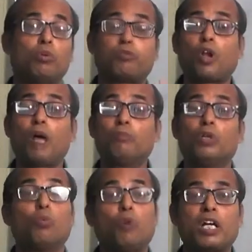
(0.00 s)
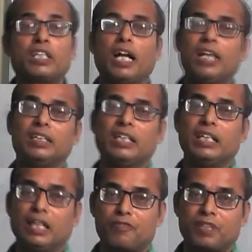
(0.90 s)
from what they
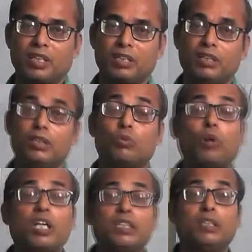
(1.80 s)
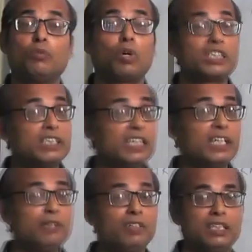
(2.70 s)
had left. What did they
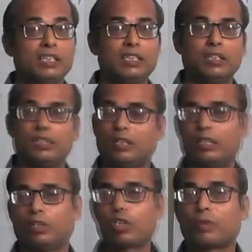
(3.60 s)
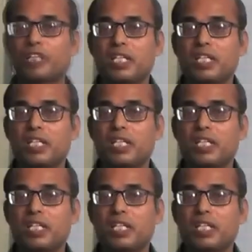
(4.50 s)
leave? A lot of